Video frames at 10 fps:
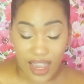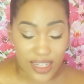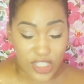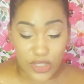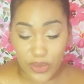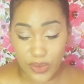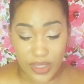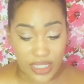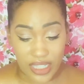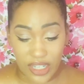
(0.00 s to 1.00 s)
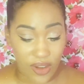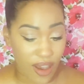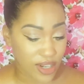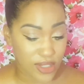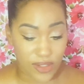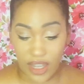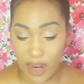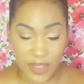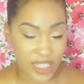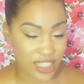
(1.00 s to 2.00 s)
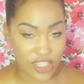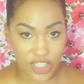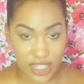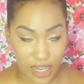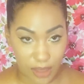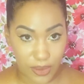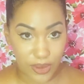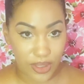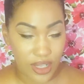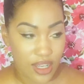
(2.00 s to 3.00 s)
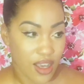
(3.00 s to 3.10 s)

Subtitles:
I just truly didn't know how to do the amortization table.